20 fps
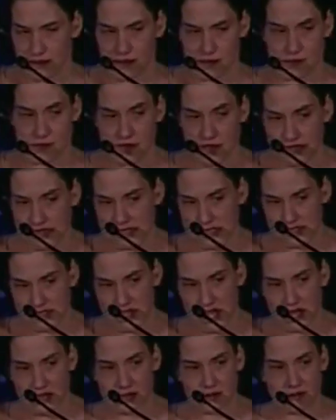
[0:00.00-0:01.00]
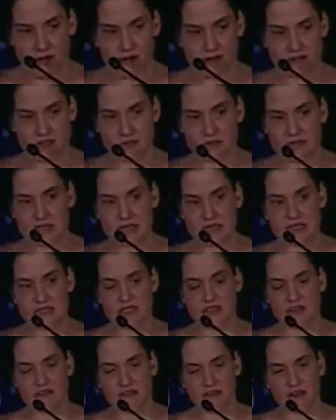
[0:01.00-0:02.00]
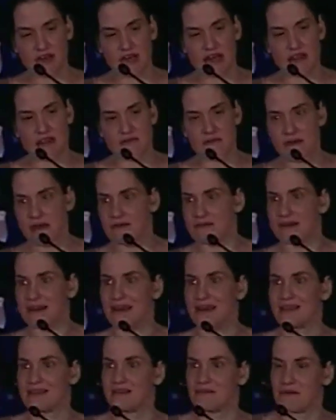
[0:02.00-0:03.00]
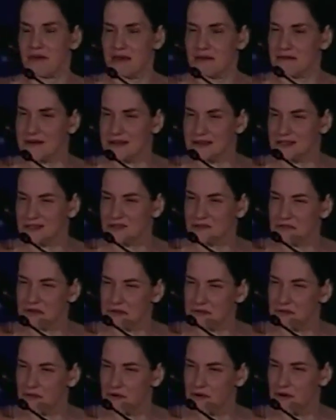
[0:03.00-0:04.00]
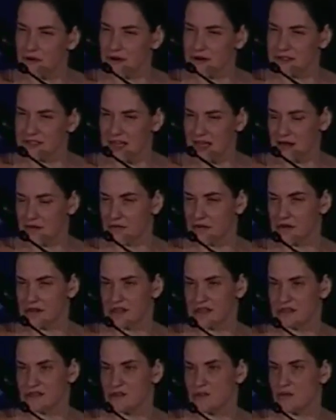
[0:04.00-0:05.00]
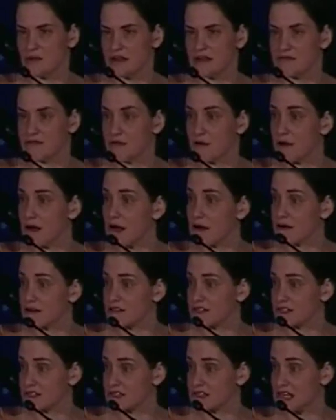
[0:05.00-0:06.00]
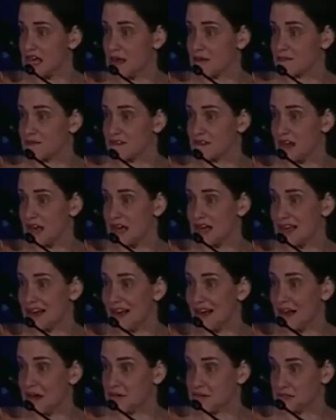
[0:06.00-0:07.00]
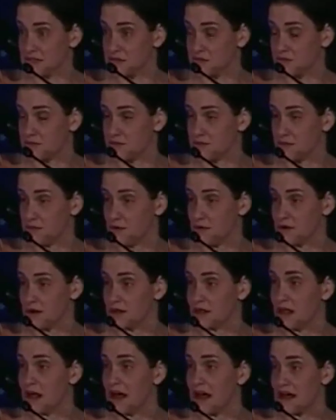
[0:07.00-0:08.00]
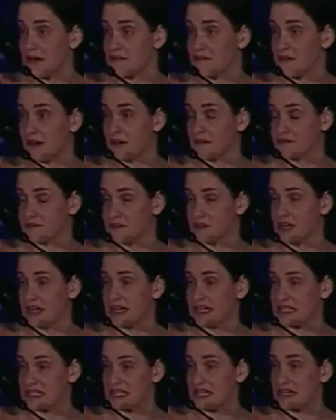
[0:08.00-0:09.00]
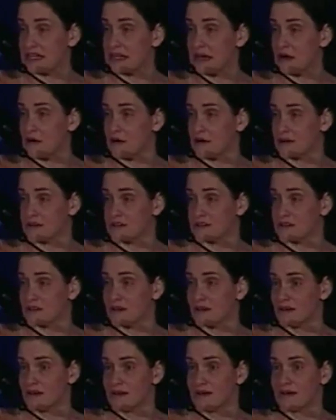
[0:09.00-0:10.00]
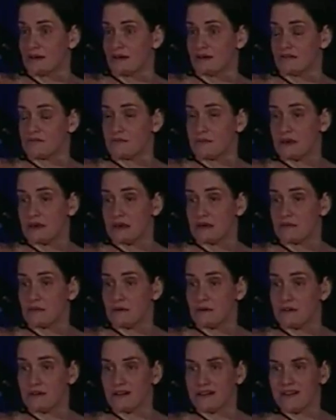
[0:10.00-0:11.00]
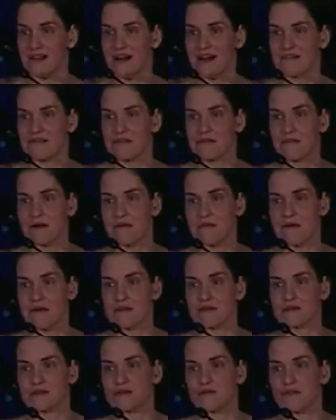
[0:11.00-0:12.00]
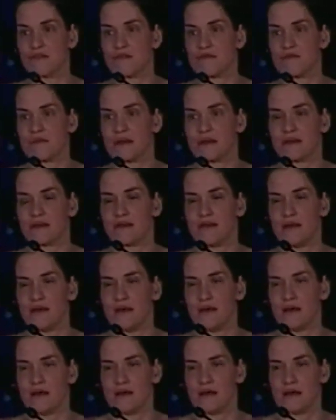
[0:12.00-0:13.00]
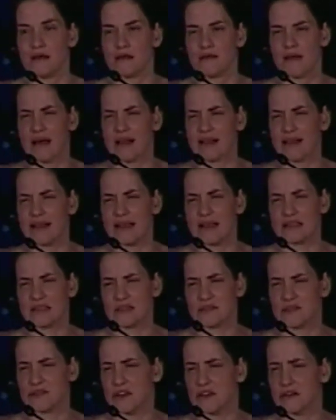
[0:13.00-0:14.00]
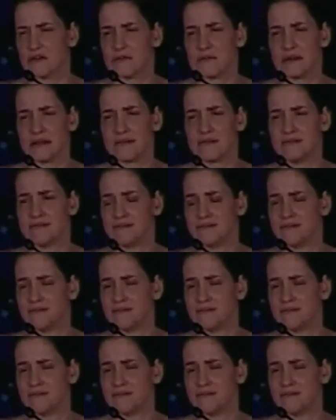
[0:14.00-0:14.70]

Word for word: blind the child, and ultimately suffocate the baby. And the baby is to be born dead within 24 hours, except that I was born alive after 18 hours of being burned alive in my mother's womb. And that, ladies and gentlemen,